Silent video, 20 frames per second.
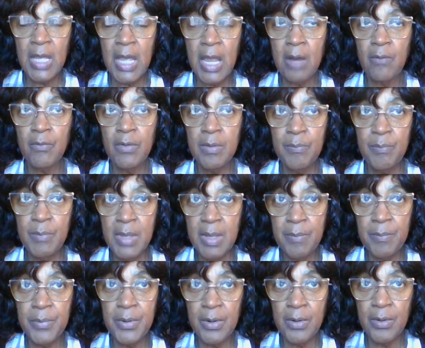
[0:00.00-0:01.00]
I
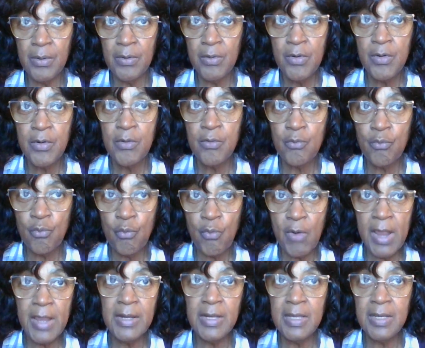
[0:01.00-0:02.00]
remember
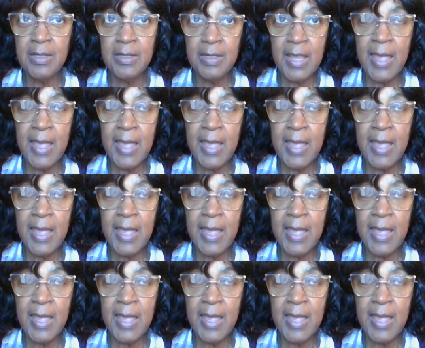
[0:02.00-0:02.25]
writing